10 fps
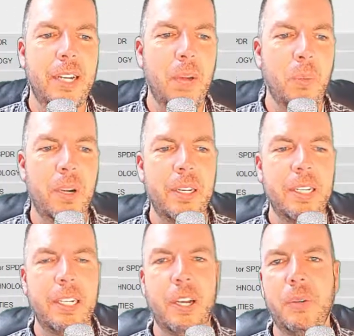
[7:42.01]
And where did
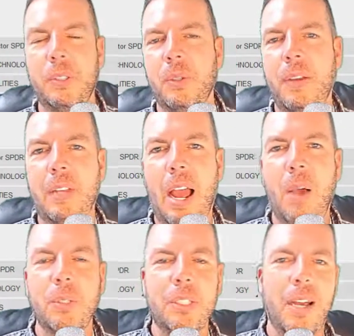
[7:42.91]
it go? So I
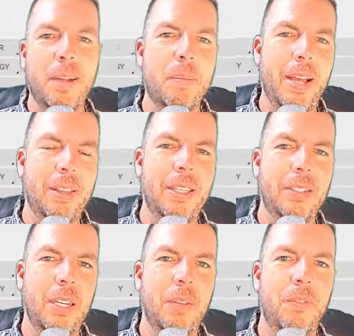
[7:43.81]
always talk about
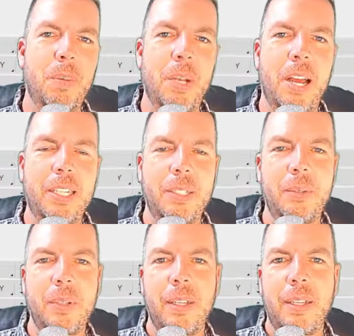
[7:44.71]
this on the Fibonacci
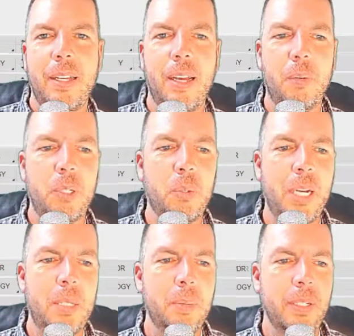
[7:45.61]

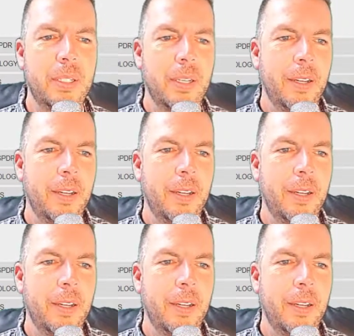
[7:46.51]
retracements.